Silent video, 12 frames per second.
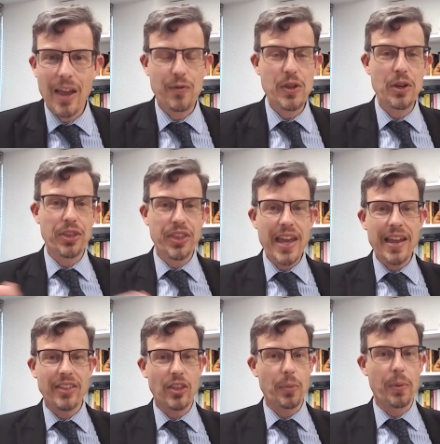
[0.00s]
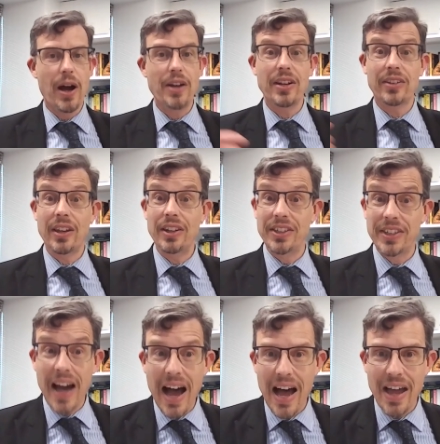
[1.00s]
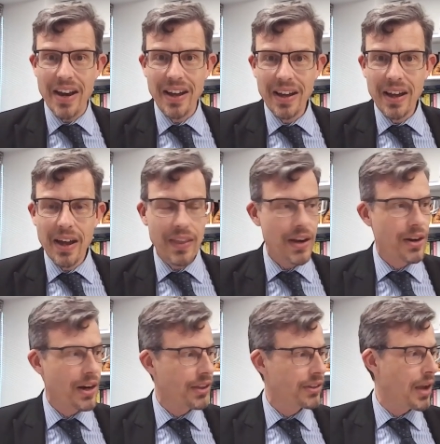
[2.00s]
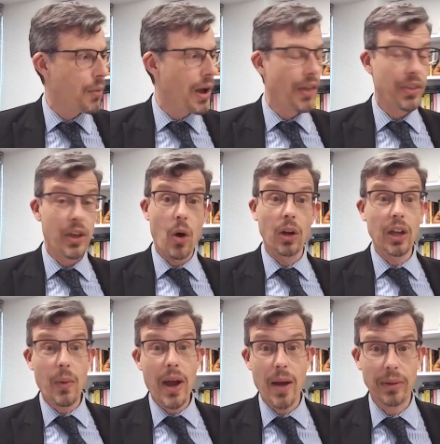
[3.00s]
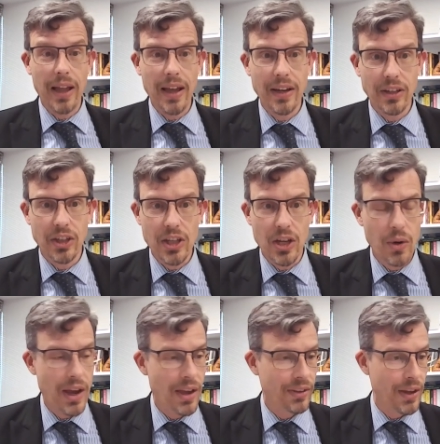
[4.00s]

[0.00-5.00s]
If you think that the project's a dud, then you're going to say, well, the only way I'm lending to you